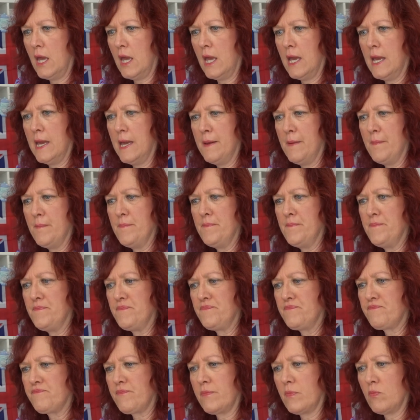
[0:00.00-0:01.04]
I
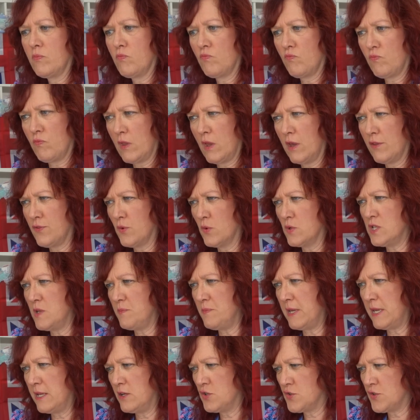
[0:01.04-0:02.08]
thought
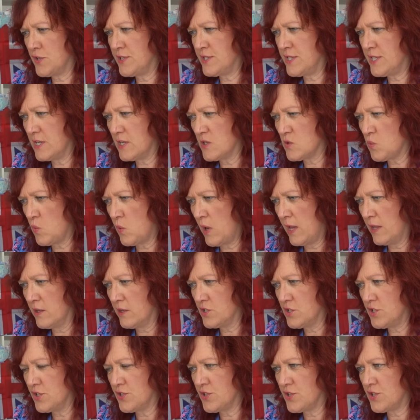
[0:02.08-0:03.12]
it'd be interesting as
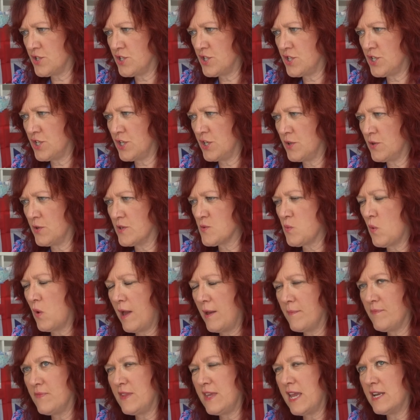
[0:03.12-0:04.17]
well, just to, because
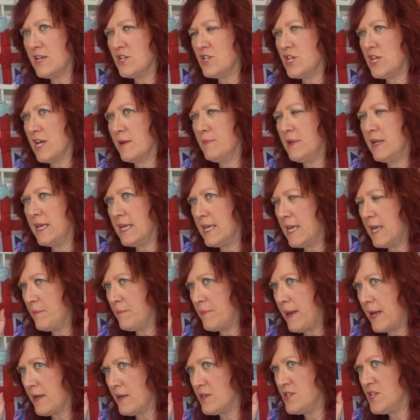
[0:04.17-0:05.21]
what the energy I'm linking
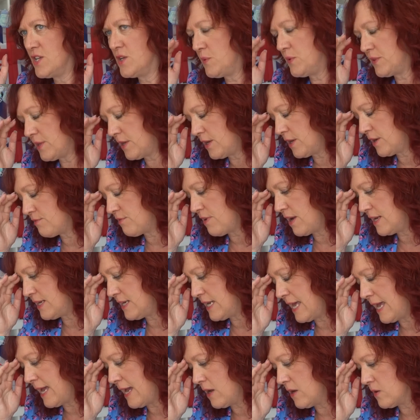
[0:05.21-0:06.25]
back to with her right
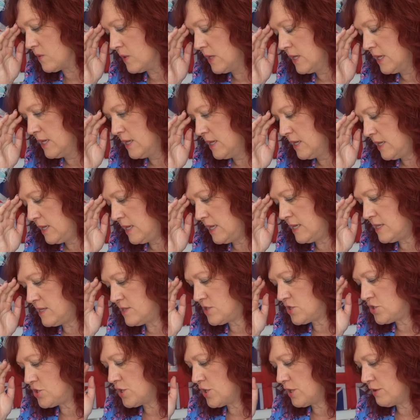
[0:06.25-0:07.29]
now
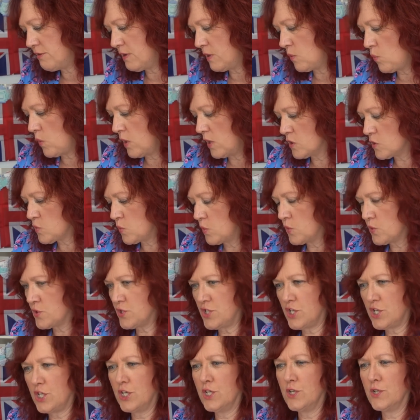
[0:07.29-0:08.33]
is during World War
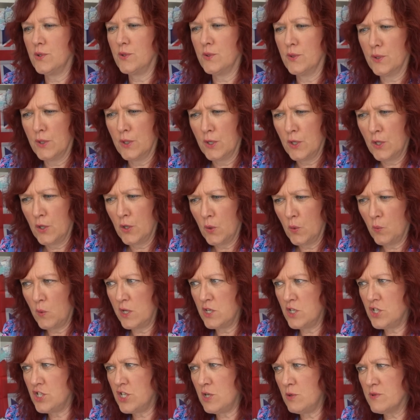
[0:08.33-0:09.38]
II,
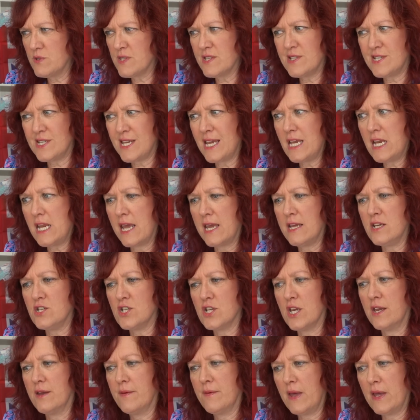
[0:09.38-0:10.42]
when she was a
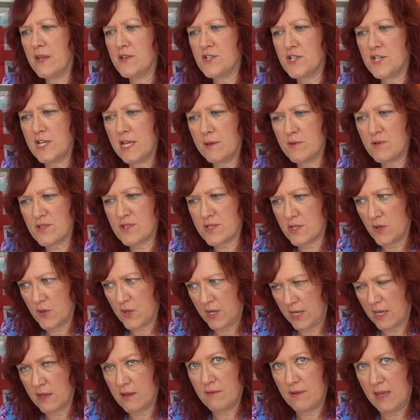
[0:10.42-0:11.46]
teenager. Actually, I'm just
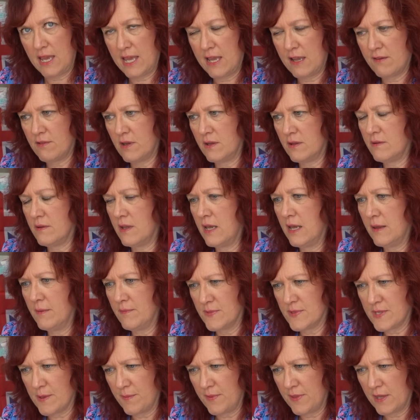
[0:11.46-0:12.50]
looking here
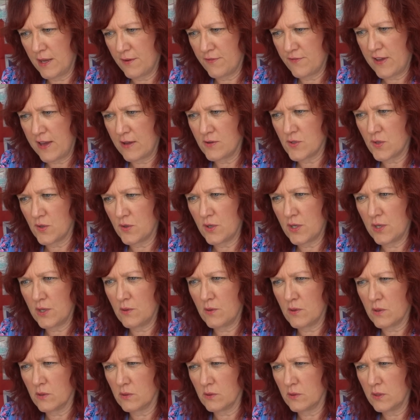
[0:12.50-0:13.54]
at something I found on
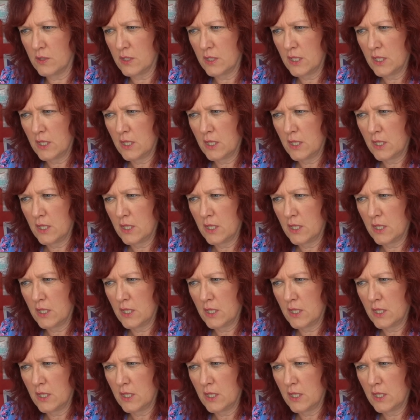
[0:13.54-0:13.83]
Google.